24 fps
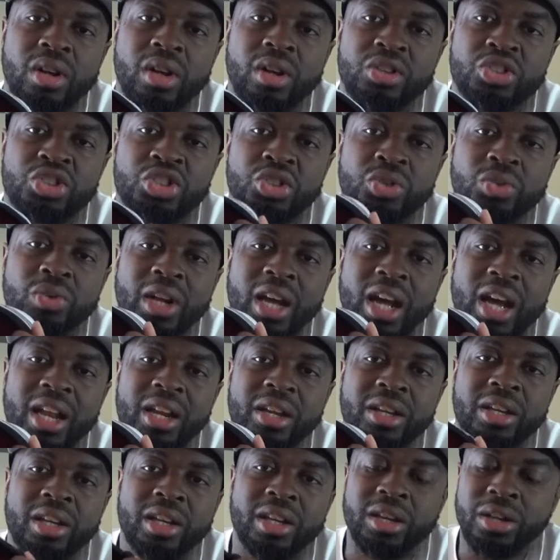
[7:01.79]
shoe
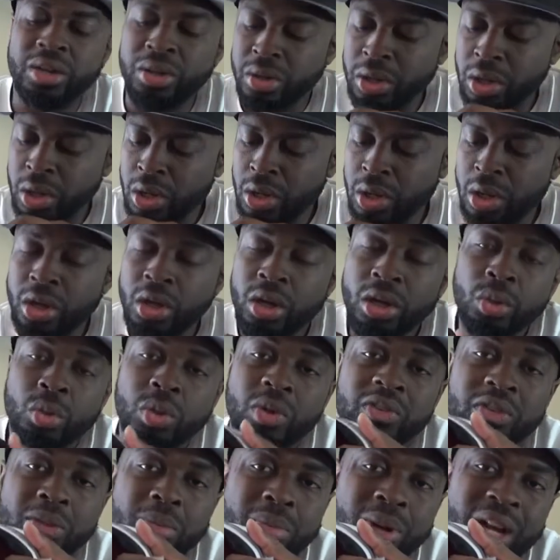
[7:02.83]
lining here
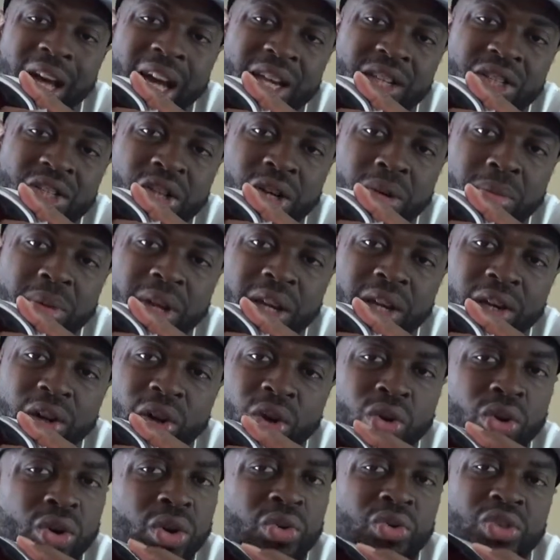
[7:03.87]
with the black Jumpman
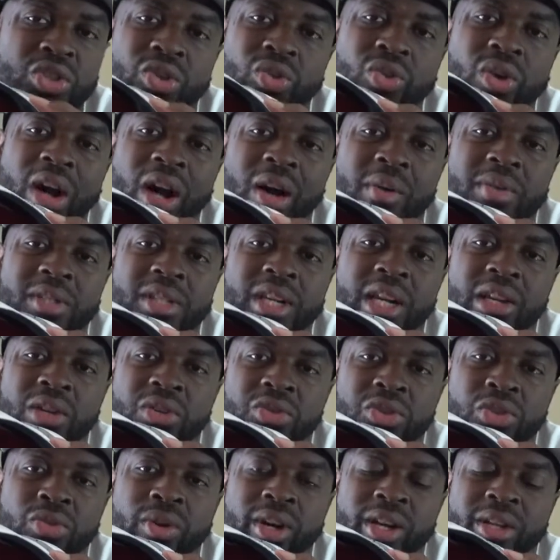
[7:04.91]
logo, so obviously that
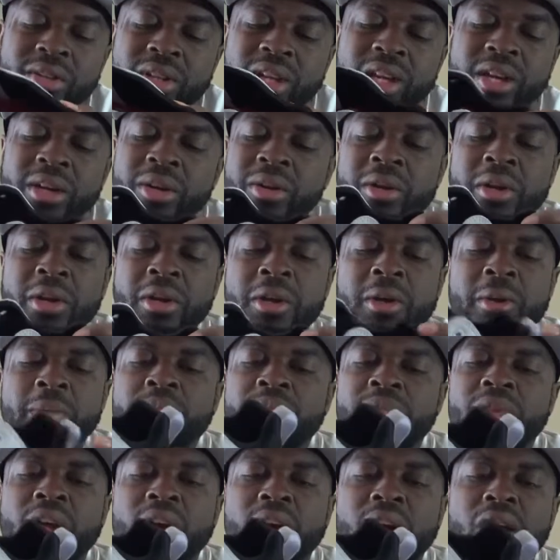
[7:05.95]
looks great there.
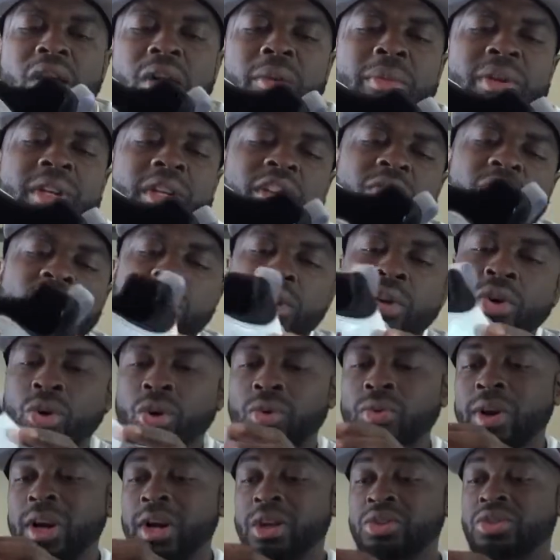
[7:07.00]
And then if we
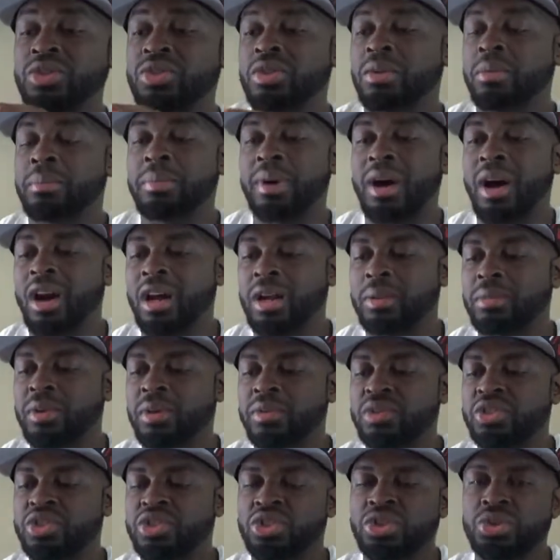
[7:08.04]
go around to the bottom
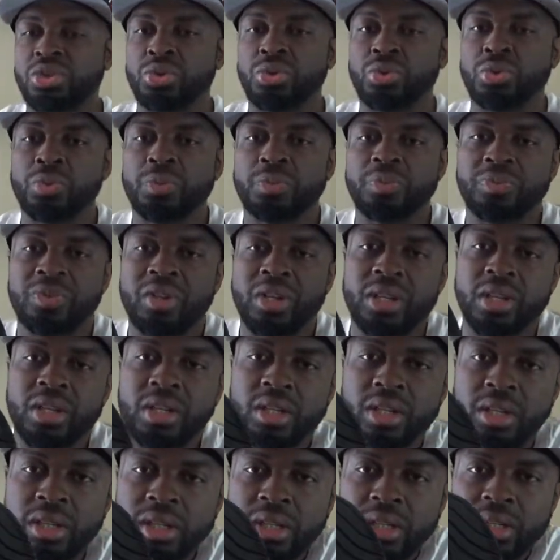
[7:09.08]
of the shoe,
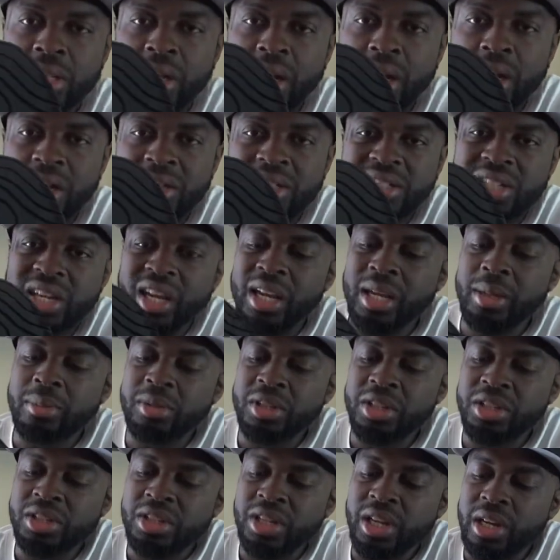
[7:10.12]
same
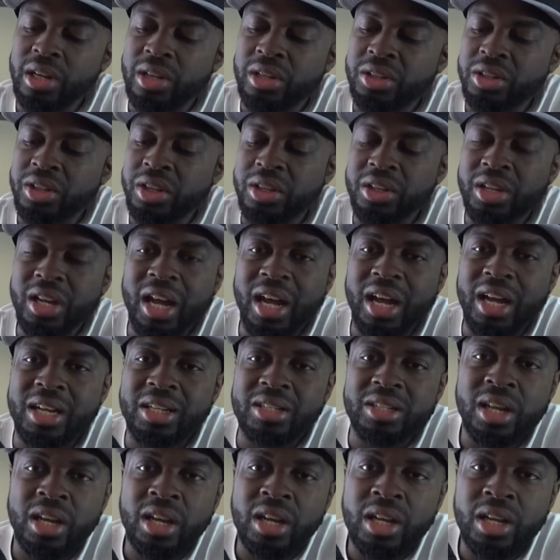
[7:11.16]
detail again,
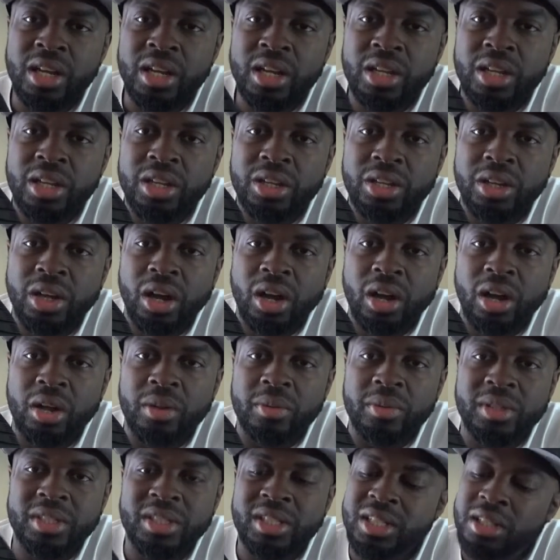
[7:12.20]
guys.
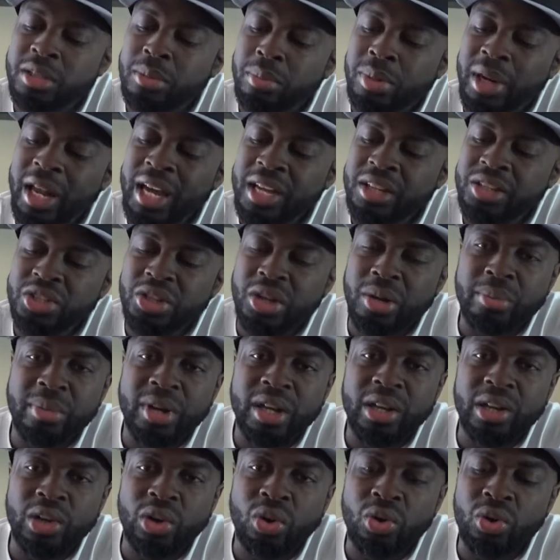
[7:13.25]
You see the black
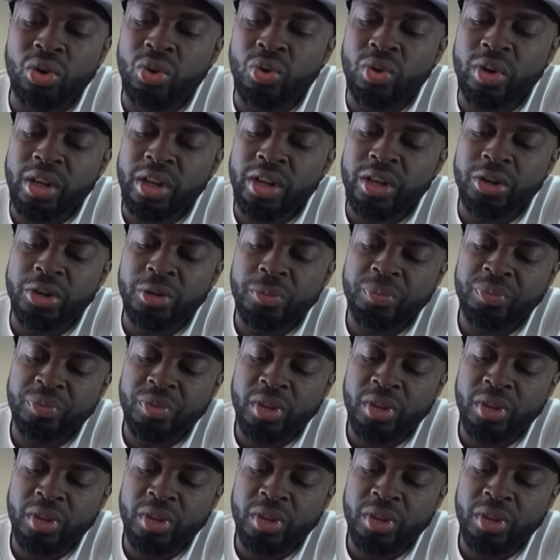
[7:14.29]
Jumpman logo here.